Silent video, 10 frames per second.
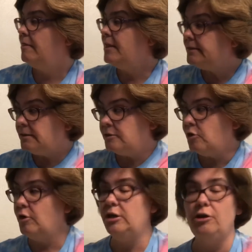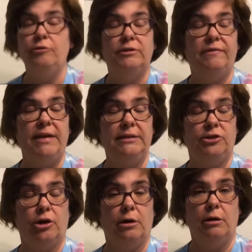This is the good news of
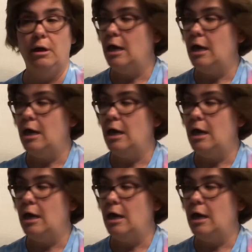Easter.